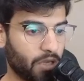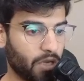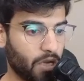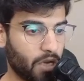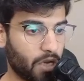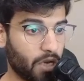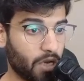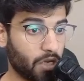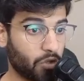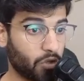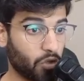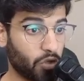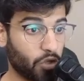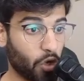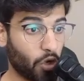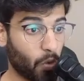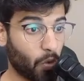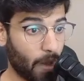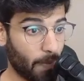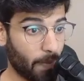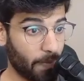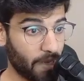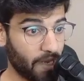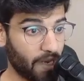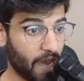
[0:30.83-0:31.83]
So in your
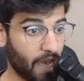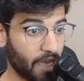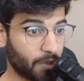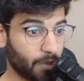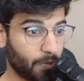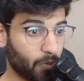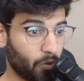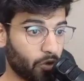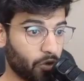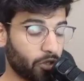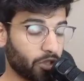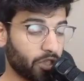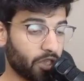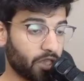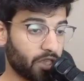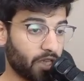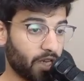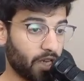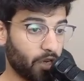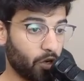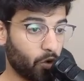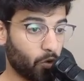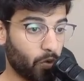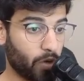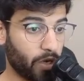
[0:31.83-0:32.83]
Vapi dashboard, just
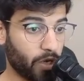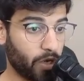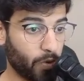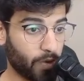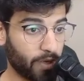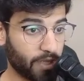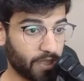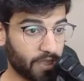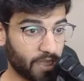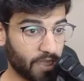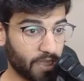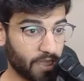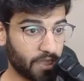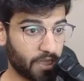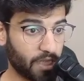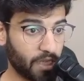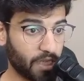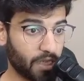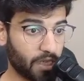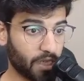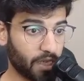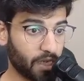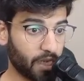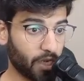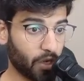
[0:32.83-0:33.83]
head over to
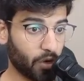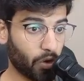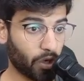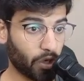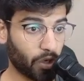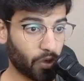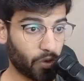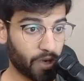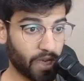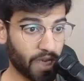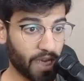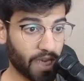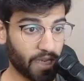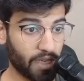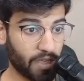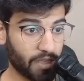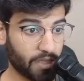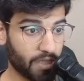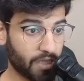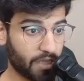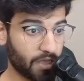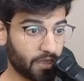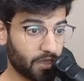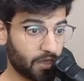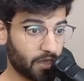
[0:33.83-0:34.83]
Assistant, click on Create
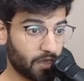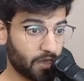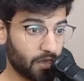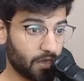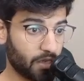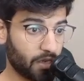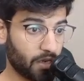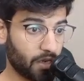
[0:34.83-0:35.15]
Assistant.